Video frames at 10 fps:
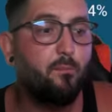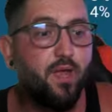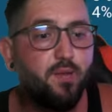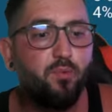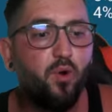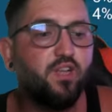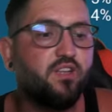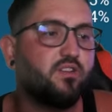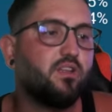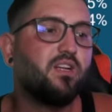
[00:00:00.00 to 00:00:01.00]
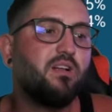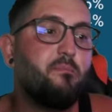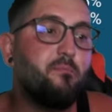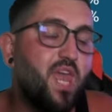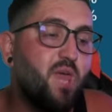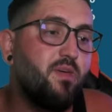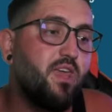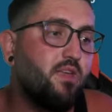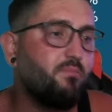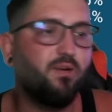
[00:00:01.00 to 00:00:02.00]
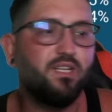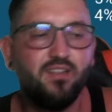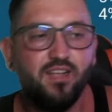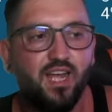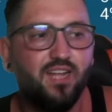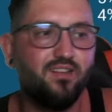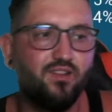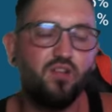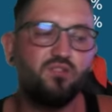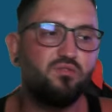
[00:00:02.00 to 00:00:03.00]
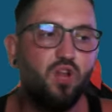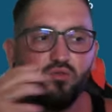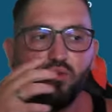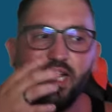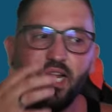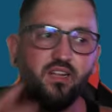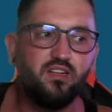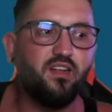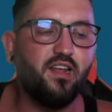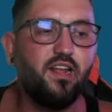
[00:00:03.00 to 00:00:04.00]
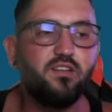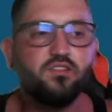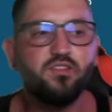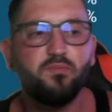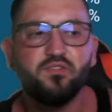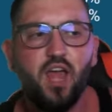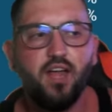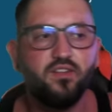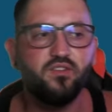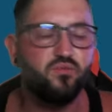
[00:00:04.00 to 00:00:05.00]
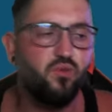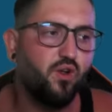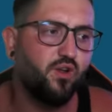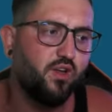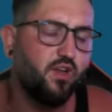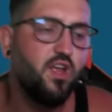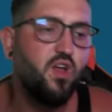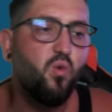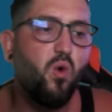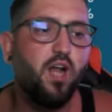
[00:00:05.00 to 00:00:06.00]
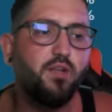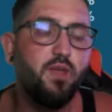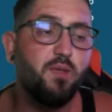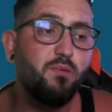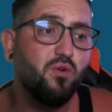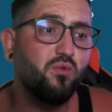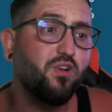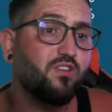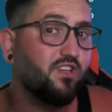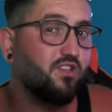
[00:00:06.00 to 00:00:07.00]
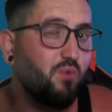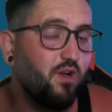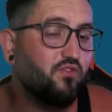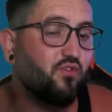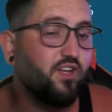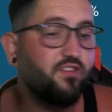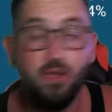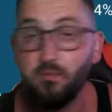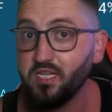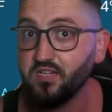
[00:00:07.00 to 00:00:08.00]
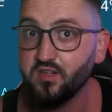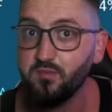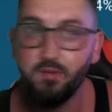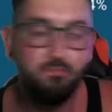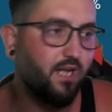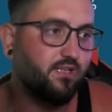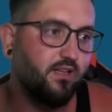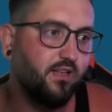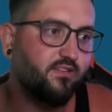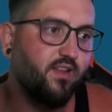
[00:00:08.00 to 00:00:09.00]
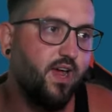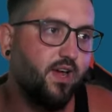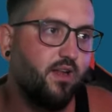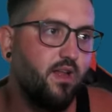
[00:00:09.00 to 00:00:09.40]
Pinpoint, maybe, but again, not really. Like Intercept stack, it's only 1. Maybe you resist 1 freeze. Maybe this could be better than Slayer,